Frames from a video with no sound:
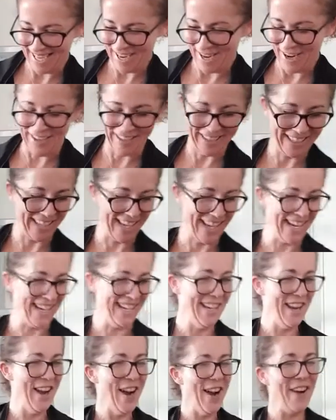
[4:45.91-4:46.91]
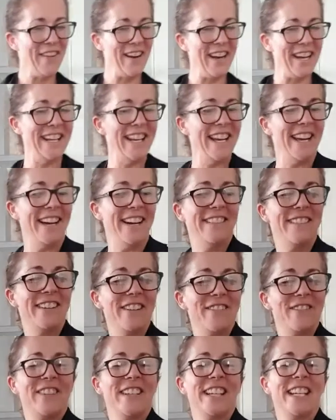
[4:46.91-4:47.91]
Okay, all right, now we're
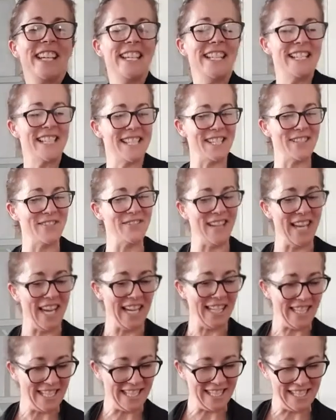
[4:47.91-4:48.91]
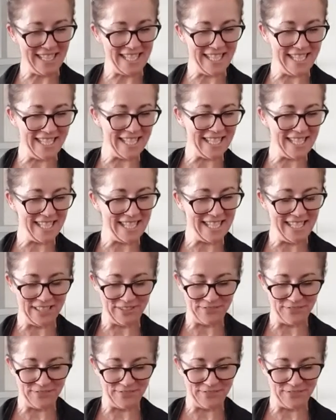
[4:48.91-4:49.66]
putting in some onions.